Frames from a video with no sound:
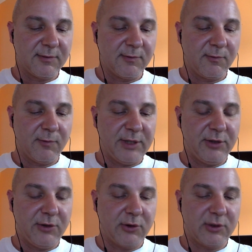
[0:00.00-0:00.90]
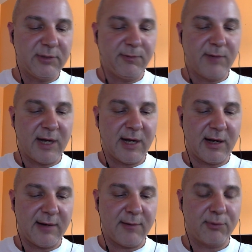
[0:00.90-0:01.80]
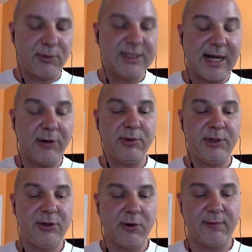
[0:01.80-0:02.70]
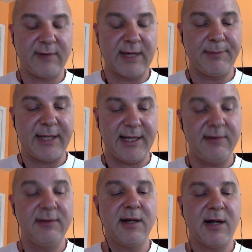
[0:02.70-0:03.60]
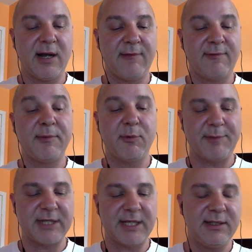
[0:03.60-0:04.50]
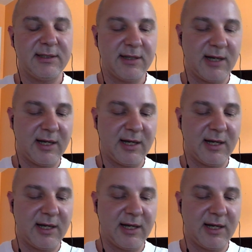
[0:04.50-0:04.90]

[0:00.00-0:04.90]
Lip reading: When you go to print out your flight plan from the website,